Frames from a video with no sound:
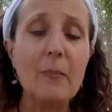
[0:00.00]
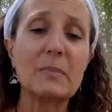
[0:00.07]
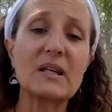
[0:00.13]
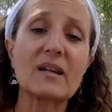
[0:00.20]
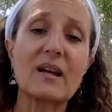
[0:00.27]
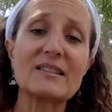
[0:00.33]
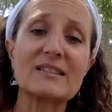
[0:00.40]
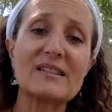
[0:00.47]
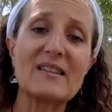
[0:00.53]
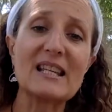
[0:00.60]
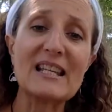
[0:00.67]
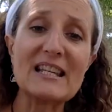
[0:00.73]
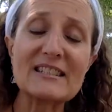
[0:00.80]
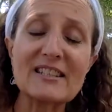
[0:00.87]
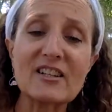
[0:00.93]
because
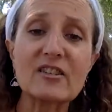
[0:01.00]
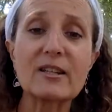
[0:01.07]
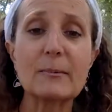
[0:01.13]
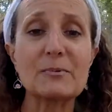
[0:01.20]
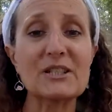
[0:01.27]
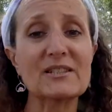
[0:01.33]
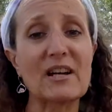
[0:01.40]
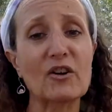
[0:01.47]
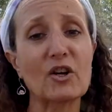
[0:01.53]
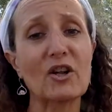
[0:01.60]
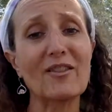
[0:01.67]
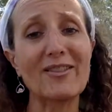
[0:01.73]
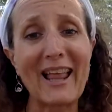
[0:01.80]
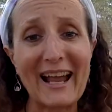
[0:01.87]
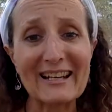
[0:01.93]
these eclipses are
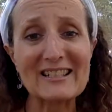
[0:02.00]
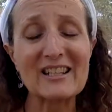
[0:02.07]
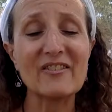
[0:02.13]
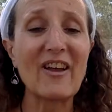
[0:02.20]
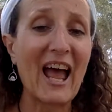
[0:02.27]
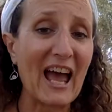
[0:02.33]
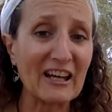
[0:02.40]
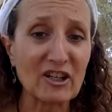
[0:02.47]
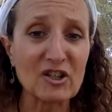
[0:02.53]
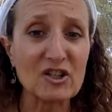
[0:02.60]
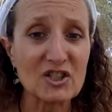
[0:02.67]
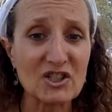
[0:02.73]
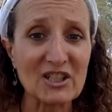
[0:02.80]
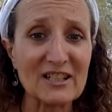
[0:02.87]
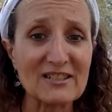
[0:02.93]
collective
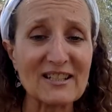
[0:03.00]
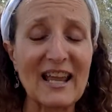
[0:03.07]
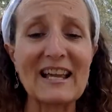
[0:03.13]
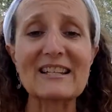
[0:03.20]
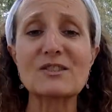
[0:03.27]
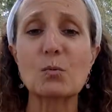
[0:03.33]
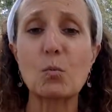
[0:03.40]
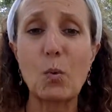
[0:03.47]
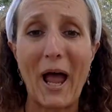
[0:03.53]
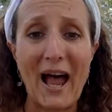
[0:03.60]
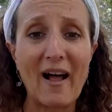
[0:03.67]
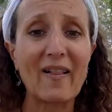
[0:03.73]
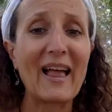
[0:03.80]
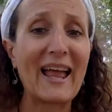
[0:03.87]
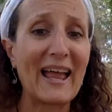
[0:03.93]
energies as
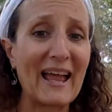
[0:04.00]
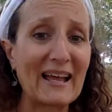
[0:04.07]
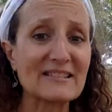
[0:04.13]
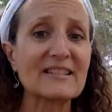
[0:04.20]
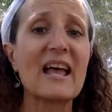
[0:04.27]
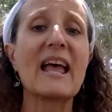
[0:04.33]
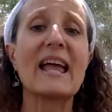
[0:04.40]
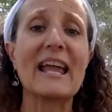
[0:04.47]
well as